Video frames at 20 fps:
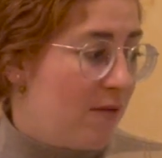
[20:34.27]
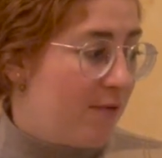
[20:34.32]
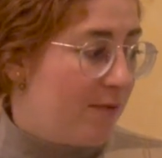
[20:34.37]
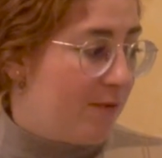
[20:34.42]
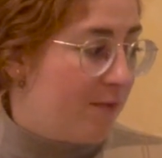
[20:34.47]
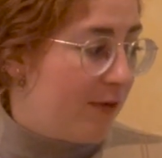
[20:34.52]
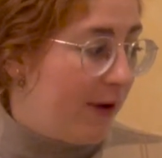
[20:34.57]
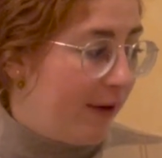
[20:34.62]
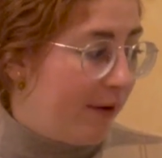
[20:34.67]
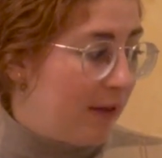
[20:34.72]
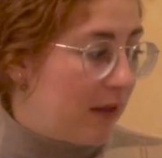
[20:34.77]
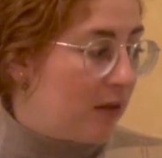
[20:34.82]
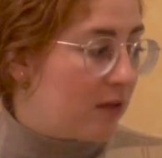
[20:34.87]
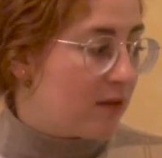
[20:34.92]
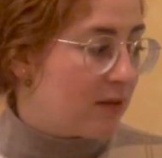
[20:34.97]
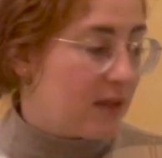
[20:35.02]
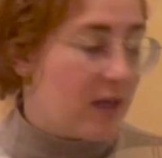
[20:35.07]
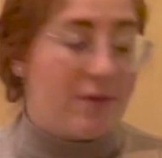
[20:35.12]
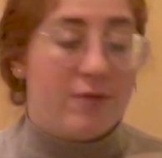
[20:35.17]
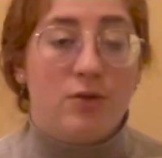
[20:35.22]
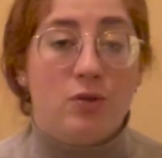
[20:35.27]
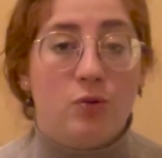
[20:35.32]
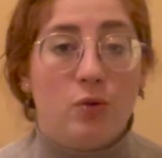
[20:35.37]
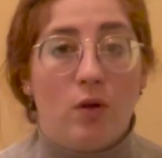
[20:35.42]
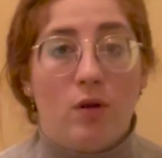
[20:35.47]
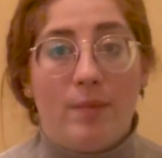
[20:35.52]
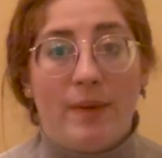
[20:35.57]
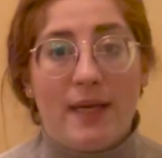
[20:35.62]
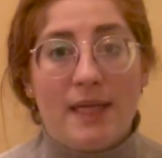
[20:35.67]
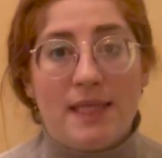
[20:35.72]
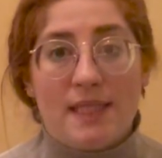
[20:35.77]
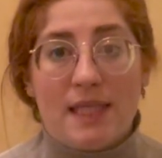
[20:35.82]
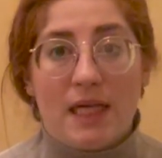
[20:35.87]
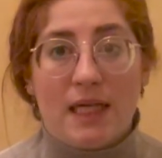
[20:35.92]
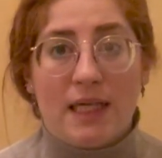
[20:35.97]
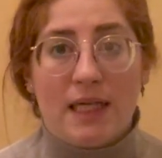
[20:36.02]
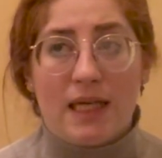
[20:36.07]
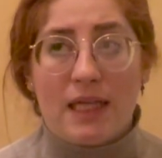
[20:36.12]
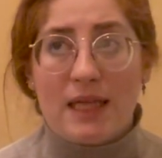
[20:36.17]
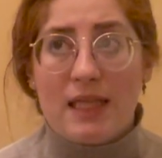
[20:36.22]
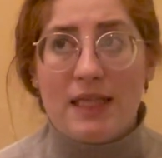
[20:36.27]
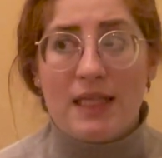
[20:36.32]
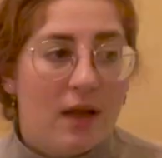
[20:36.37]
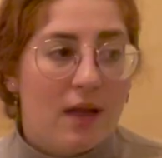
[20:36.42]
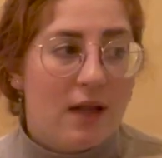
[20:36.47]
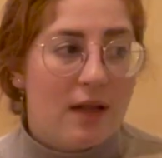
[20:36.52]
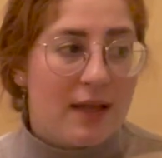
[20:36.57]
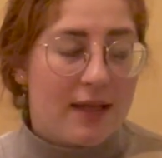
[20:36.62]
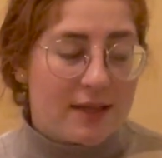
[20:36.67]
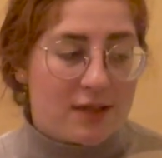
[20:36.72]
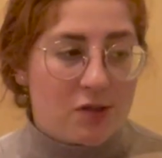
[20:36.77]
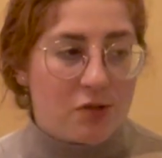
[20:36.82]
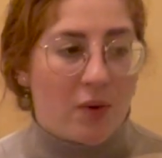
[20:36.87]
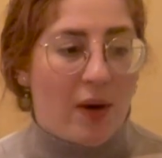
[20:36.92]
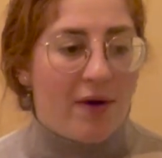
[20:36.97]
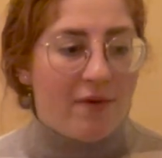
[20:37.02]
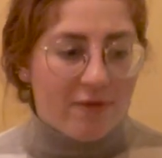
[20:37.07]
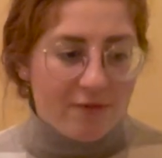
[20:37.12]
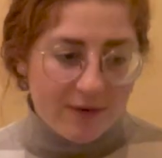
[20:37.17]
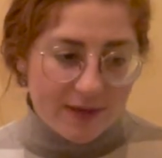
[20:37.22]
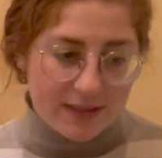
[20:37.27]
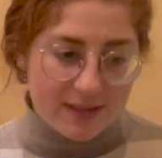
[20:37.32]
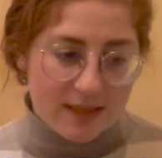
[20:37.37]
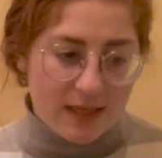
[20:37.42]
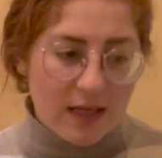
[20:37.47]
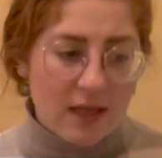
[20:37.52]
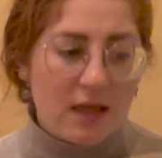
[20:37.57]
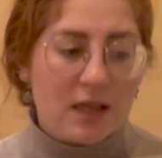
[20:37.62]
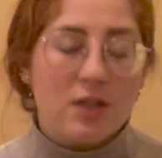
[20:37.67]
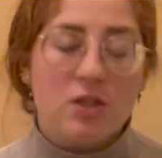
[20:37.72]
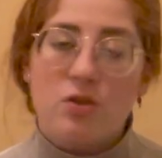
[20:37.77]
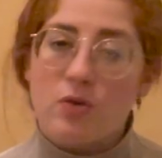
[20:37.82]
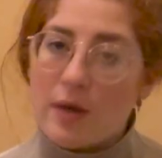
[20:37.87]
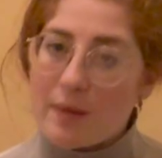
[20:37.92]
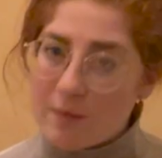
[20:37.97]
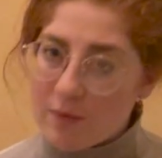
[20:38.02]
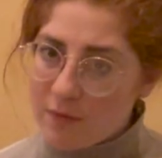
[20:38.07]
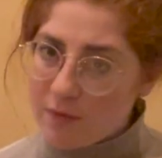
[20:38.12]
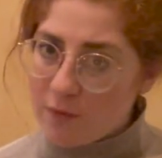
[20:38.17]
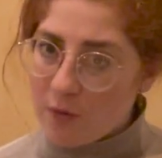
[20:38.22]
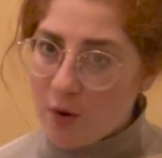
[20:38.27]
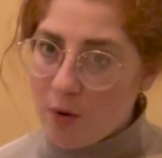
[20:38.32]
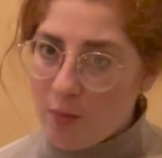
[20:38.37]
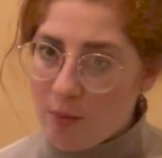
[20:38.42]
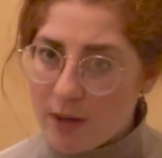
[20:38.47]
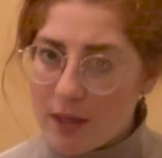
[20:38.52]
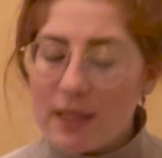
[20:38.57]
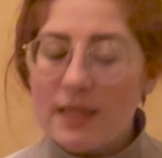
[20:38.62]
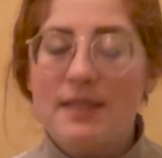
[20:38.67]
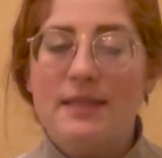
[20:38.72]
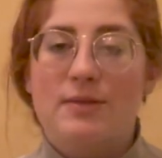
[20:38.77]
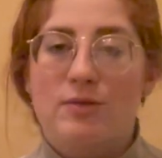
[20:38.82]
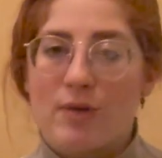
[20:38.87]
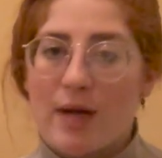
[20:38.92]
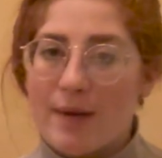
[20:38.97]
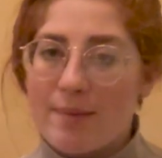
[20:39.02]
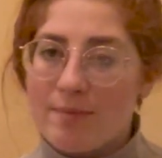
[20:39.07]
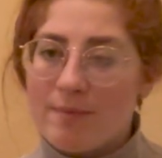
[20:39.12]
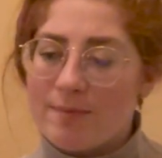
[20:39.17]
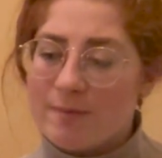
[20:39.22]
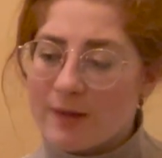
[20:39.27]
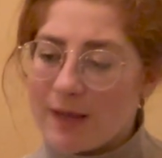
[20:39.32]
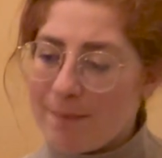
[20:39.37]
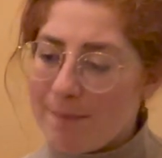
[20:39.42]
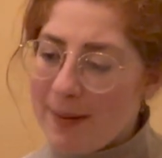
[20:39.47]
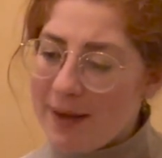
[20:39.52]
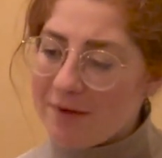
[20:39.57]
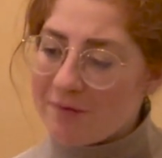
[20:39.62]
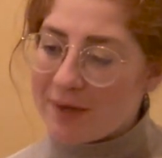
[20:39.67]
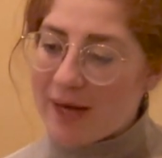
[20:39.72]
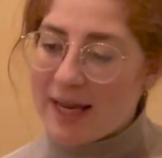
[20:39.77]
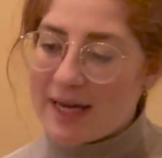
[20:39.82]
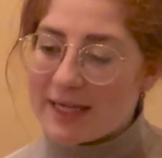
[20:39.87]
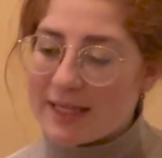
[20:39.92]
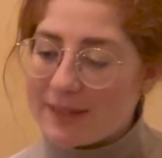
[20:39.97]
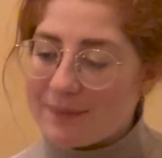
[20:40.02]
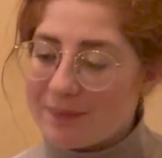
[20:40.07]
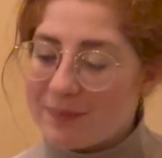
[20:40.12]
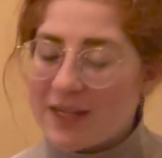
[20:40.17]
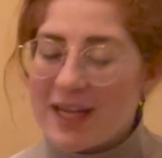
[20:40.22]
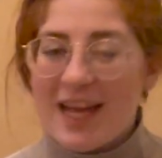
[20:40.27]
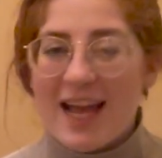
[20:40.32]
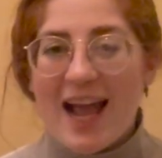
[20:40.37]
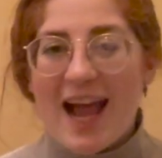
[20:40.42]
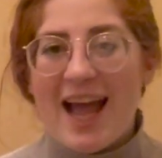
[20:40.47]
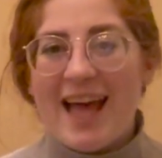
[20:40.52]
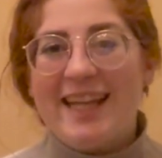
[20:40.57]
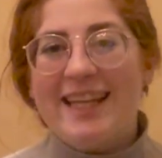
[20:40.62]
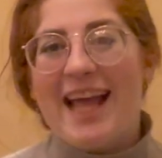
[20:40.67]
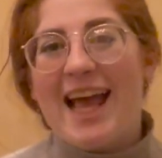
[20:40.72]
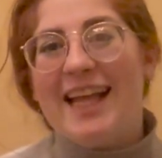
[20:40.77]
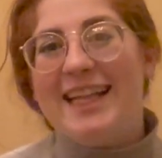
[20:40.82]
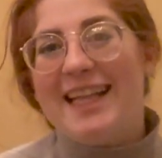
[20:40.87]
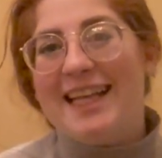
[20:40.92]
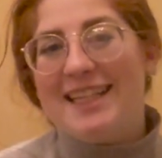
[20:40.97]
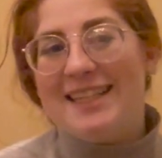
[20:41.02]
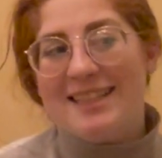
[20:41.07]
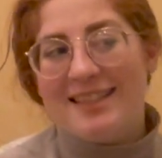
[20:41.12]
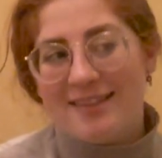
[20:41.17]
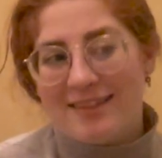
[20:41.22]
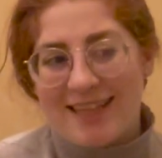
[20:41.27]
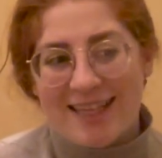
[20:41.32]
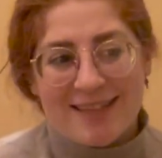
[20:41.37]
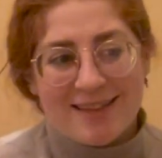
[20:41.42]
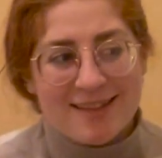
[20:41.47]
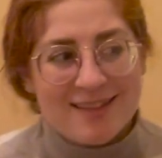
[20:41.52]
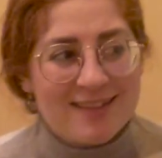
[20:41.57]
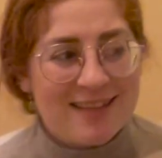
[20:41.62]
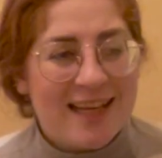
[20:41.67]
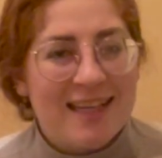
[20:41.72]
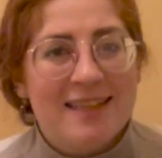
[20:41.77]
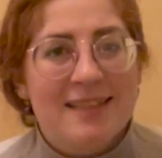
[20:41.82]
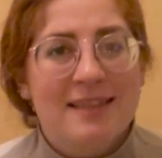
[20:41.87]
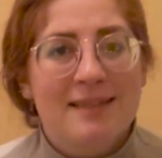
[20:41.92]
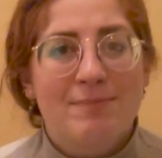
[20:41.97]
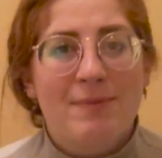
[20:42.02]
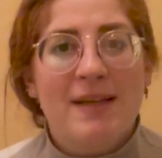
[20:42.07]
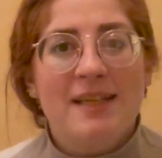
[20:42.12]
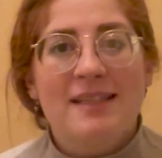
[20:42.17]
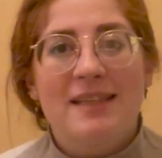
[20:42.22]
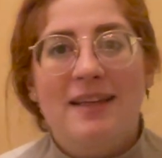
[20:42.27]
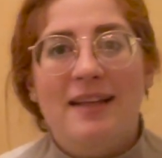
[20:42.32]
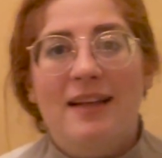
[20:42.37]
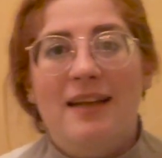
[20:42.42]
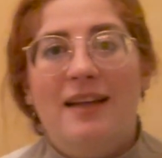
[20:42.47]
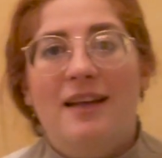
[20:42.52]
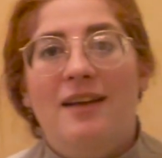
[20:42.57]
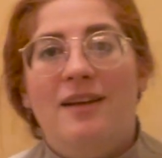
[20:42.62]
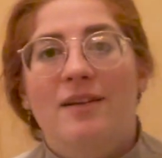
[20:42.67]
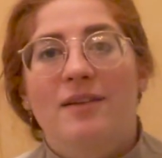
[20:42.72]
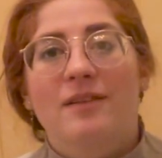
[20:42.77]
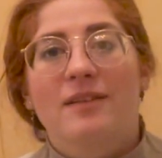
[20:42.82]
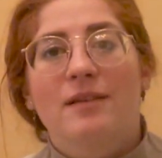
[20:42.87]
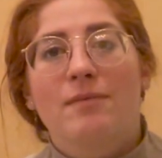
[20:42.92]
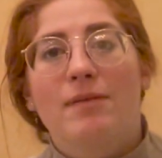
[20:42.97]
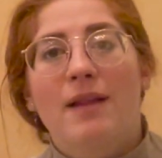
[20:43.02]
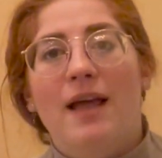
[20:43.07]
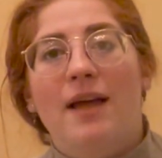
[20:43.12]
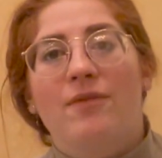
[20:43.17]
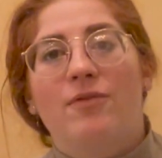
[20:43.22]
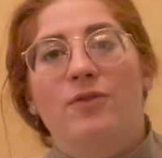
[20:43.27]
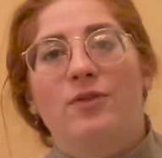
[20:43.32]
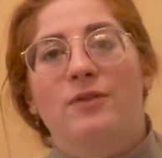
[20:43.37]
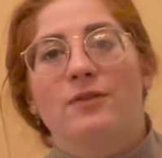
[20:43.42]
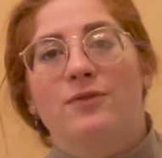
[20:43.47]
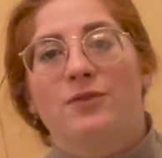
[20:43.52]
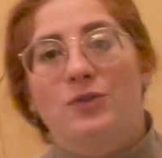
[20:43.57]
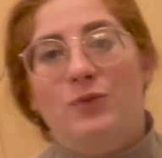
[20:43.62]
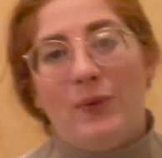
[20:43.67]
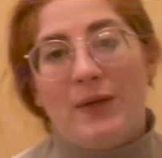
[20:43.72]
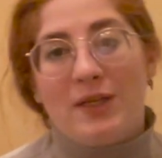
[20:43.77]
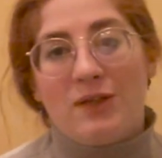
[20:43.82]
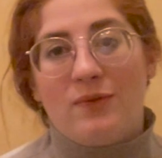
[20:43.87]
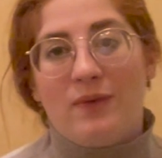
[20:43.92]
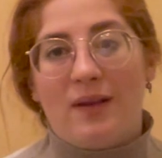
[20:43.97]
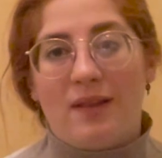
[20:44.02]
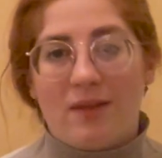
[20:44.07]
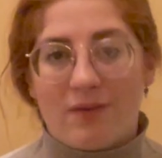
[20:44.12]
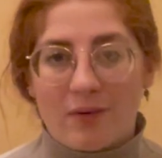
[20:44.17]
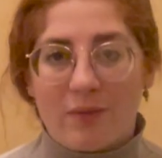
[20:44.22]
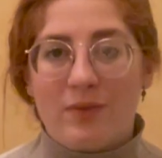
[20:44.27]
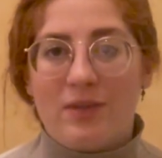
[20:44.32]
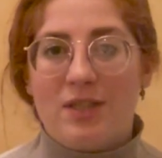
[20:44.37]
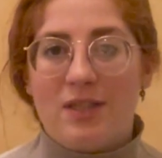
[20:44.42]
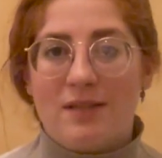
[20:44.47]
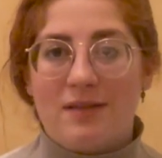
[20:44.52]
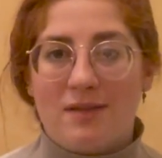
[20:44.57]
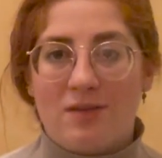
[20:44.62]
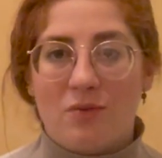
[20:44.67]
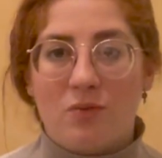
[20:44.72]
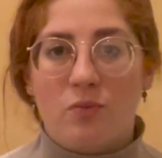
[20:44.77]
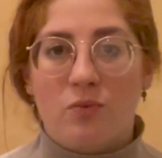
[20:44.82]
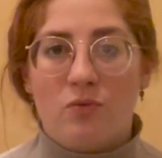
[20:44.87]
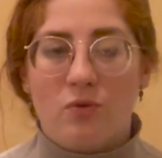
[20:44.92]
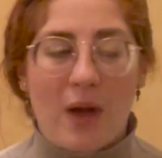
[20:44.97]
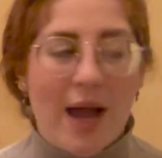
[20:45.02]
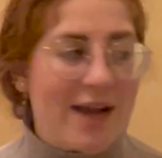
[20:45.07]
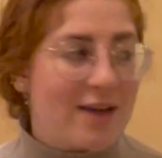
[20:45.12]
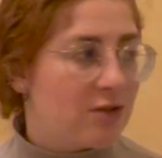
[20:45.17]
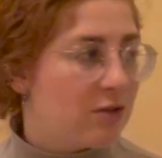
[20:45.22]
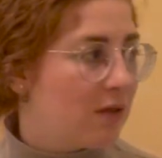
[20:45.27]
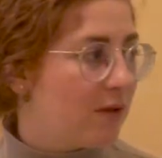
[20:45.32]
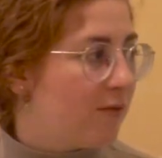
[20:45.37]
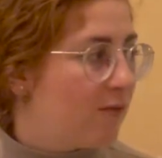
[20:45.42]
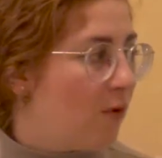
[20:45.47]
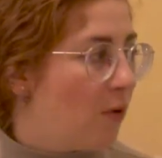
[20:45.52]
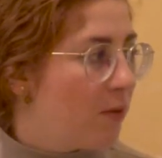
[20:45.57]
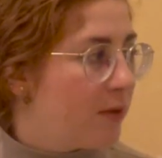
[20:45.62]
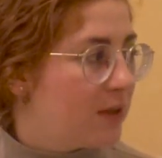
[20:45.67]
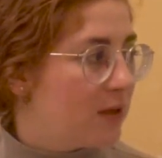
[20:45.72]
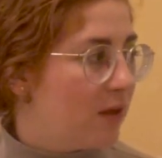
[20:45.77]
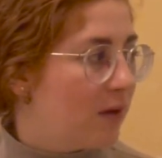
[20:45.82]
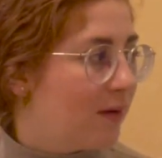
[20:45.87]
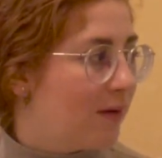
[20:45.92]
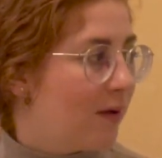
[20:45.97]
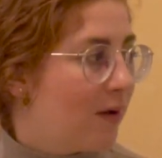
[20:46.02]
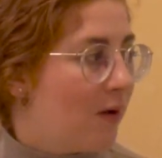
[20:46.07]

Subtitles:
very little self-control on my side. And I think that let's try and fix it, let's try and move forward, let's try and get better at it. And that's basically the plan for 2023, which is to actually focus on